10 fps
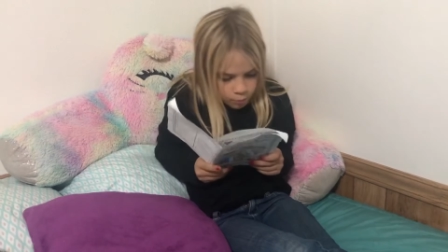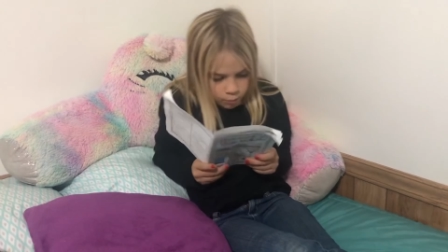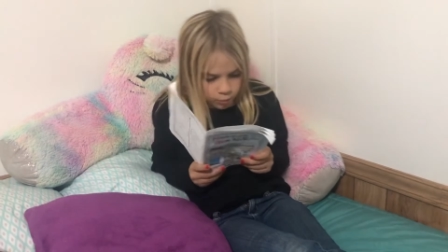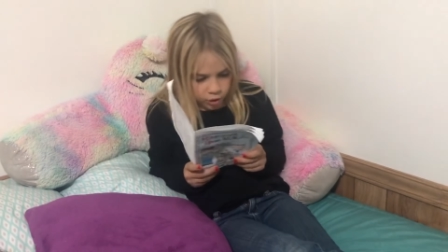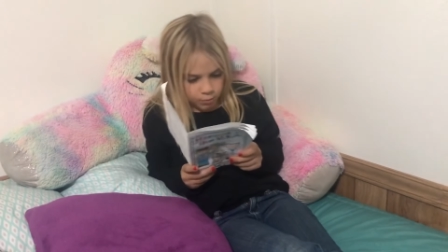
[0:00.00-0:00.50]

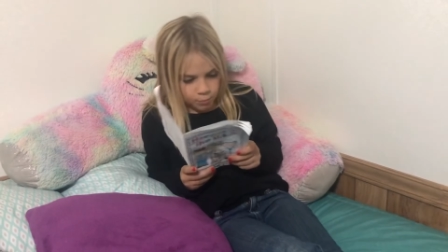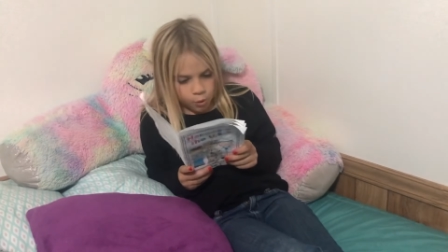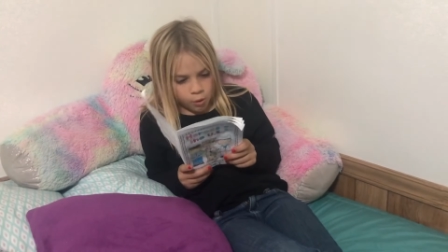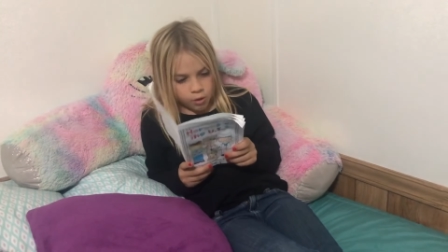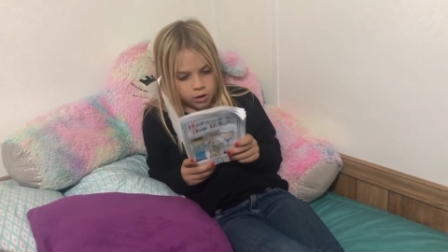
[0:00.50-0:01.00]
were
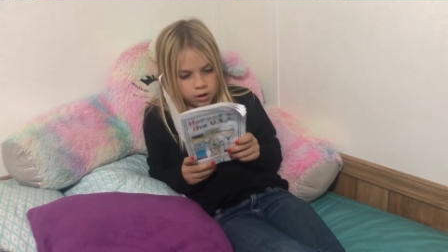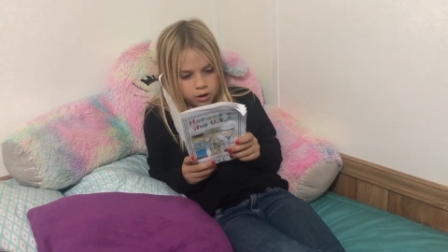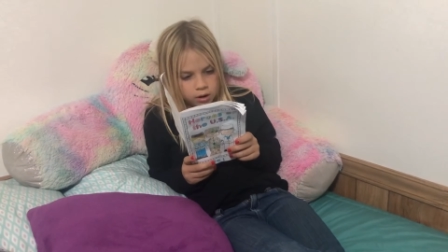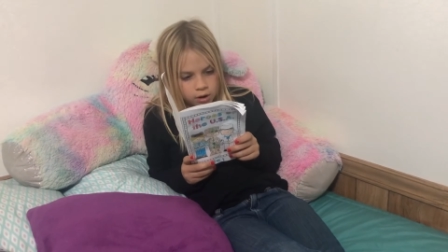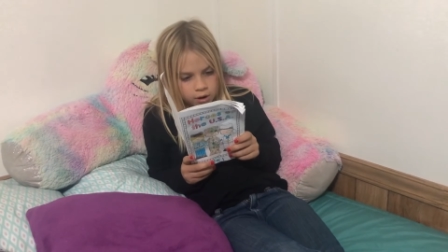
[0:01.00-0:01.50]
more
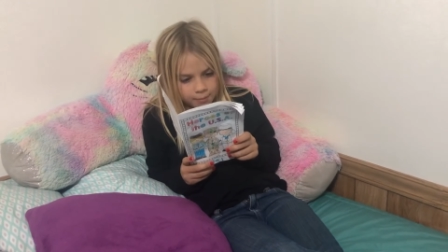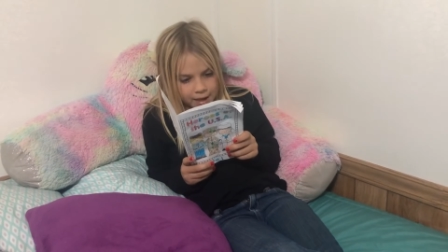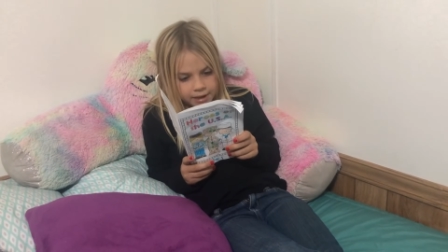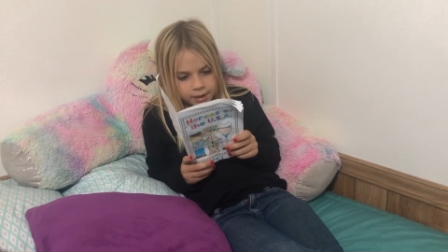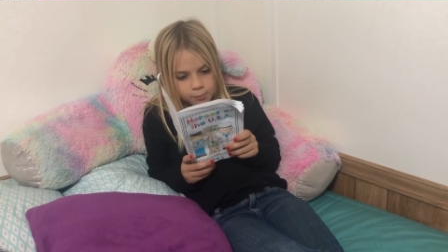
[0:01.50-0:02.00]

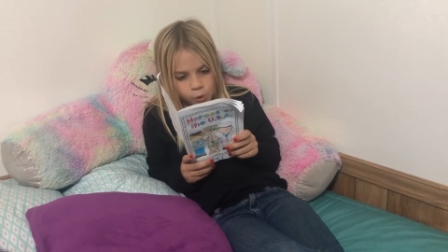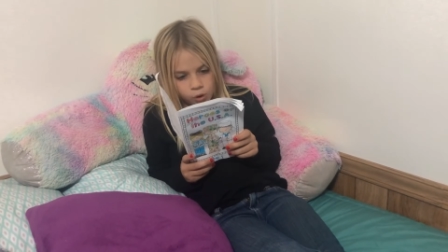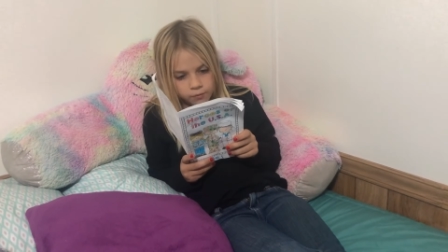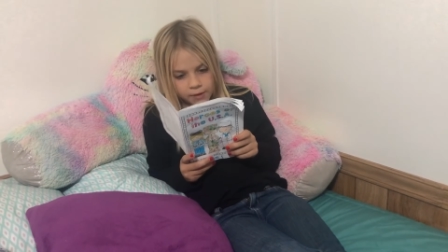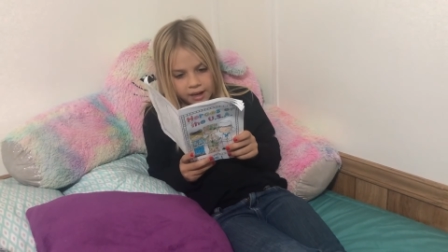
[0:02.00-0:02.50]
many
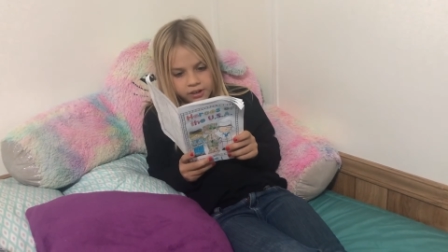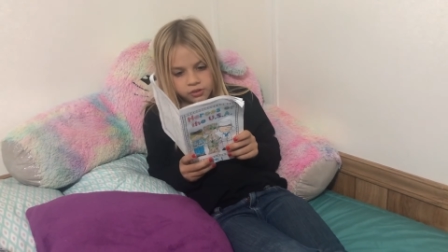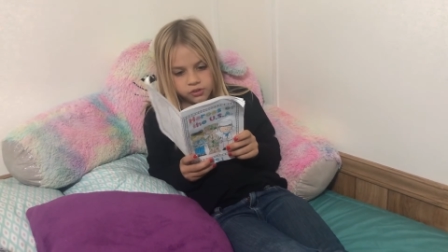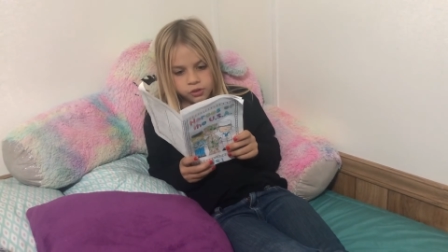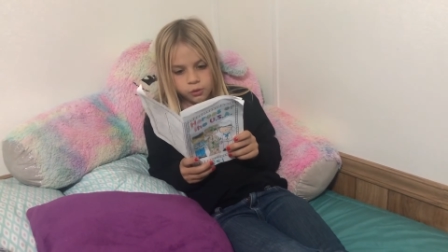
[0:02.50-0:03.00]
more
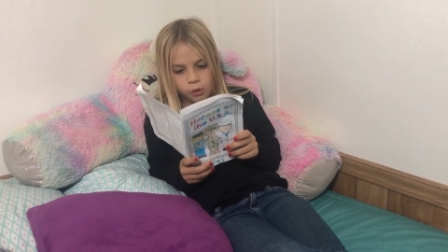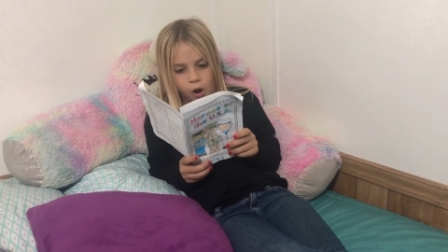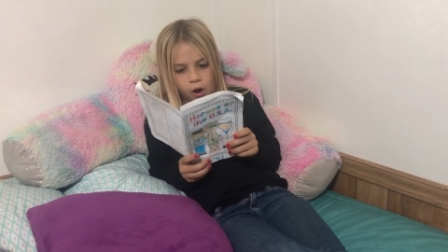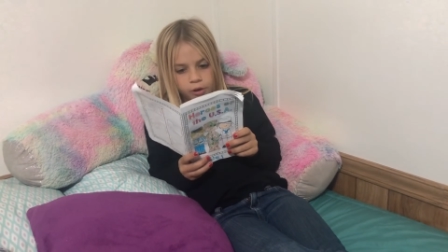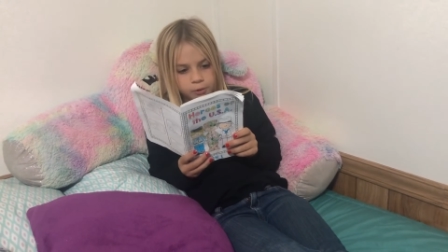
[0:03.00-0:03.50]
veterans to
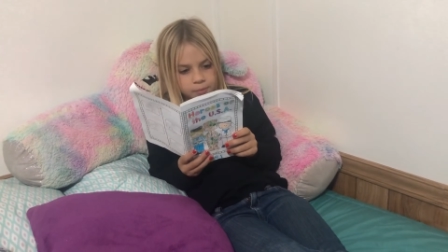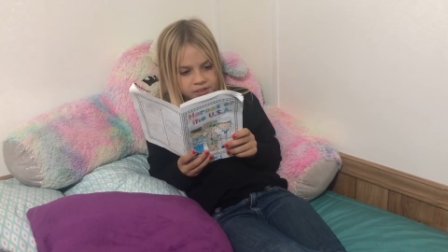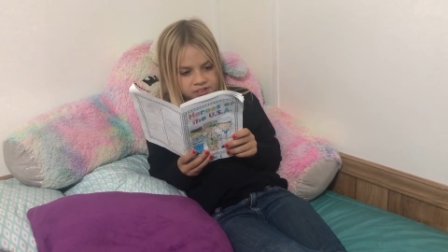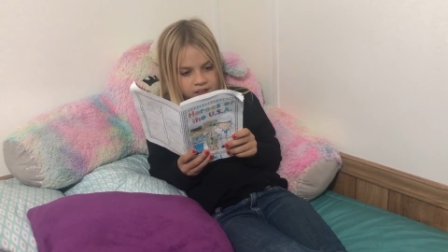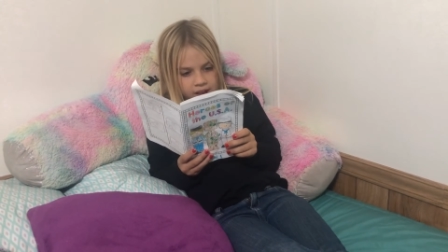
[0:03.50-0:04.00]
honor
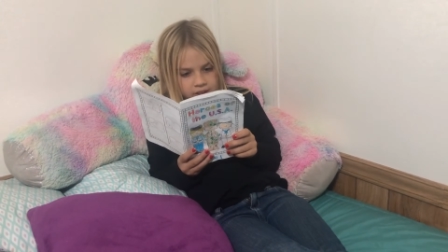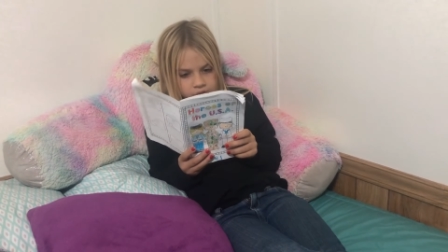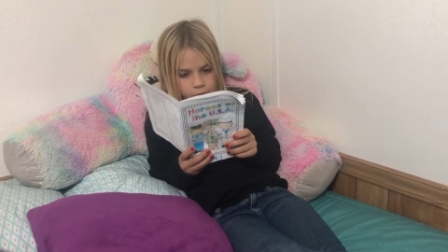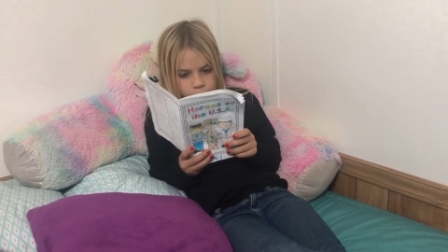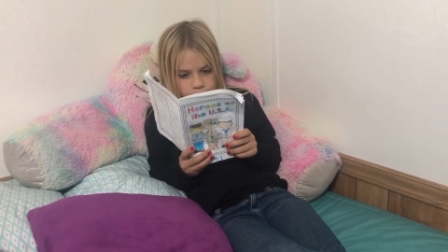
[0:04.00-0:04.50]
besides
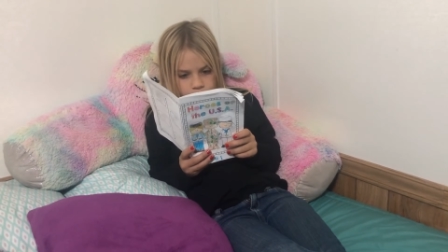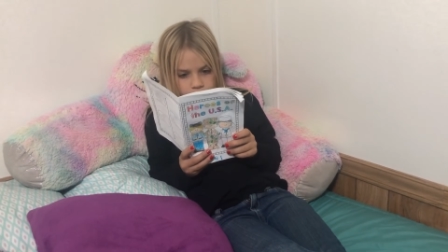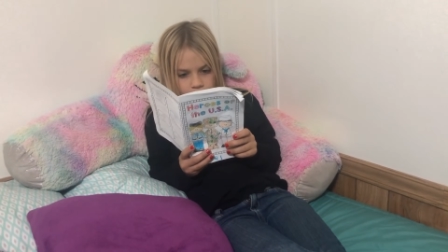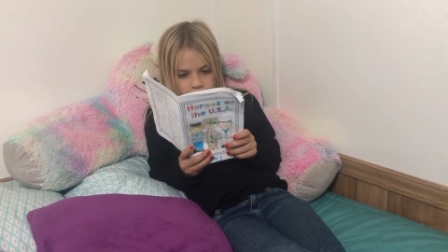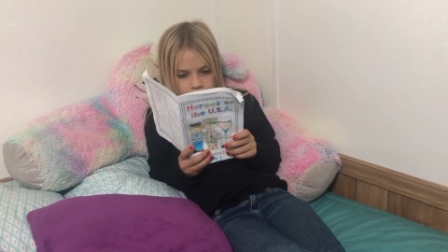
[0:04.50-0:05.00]
those who
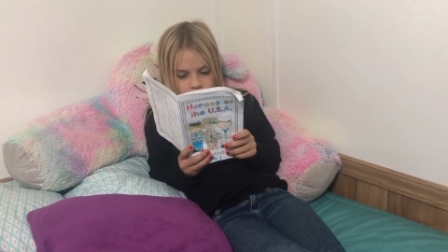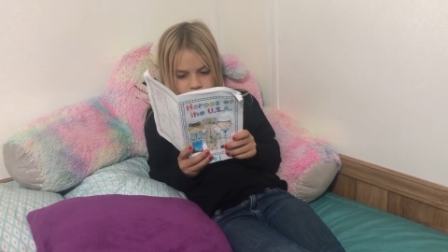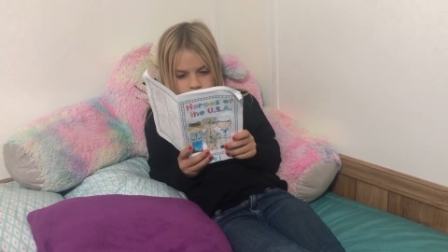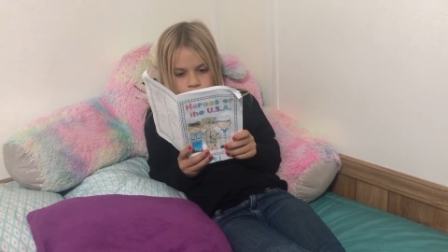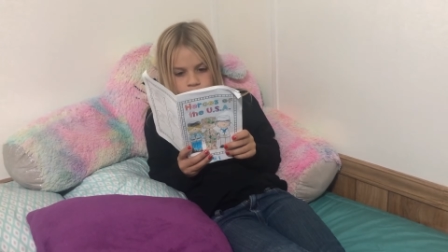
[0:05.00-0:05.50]
fought in
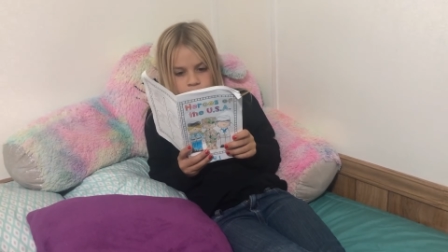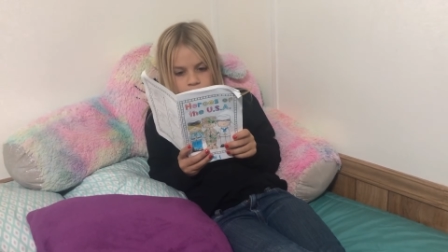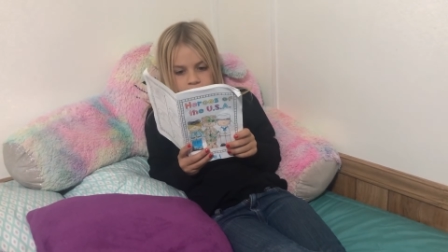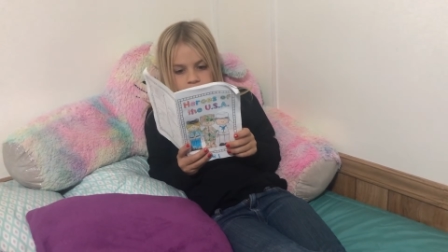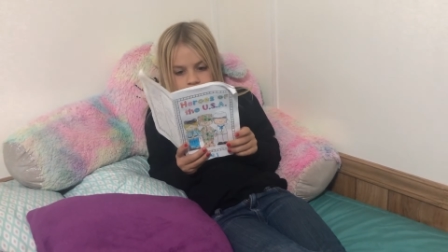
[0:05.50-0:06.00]
World War One.